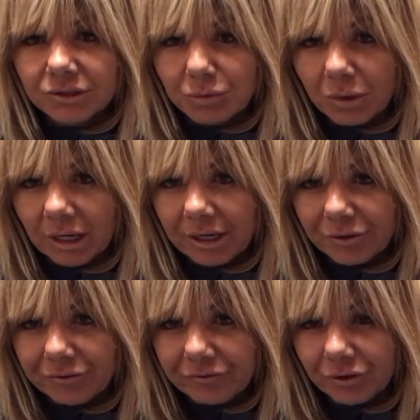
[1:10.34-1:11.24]
is what I
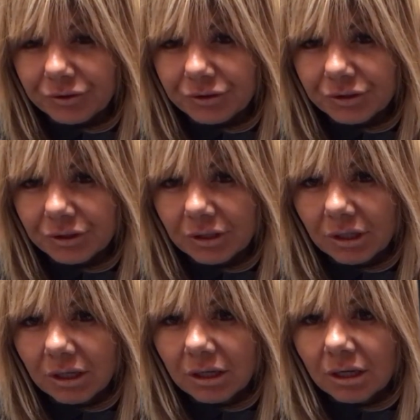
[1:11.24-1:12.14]
hear first.
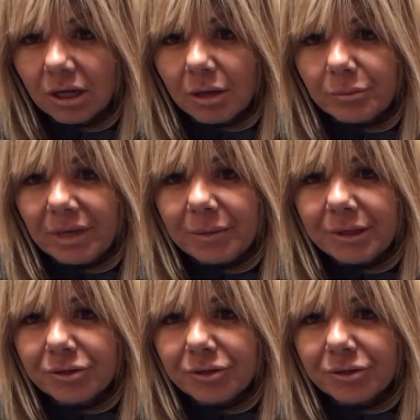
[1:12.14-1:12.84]
Maybe